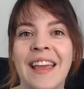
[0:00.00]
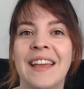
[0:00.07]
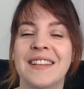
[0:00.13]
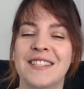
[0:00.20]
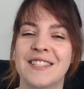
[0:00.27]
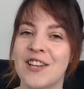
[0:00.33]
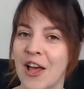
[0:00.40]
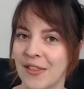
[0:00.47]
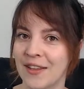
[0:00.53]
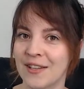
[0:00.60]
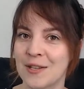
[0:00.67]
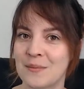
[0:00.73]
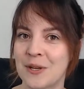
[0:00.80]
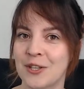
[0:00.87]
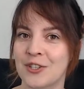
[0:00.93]
It's nothing
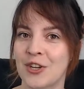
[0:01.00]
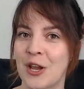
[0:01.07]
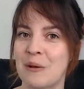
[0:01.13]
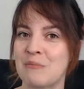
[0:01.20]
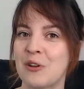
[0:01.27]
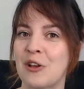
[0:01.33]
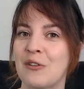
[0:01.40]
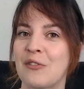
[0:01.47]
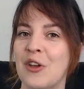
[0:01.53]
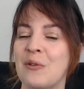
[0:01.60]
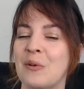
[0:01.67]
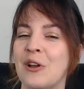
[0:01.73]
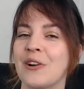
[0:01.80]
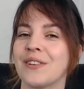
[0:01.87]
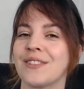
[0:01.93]
to be ashamed of, and
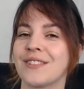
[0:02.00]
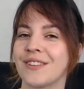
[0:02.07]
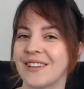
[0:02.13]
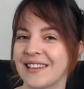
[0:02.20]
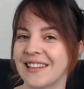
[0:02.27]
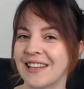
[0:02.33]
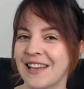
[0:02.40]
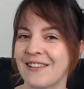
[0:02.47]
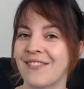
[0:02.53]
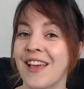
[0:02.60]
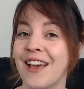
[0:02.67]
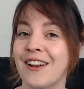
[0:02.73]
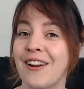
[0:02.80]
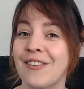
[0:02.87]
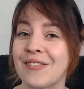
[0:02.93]
we all certainly have
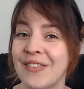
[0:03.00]
had our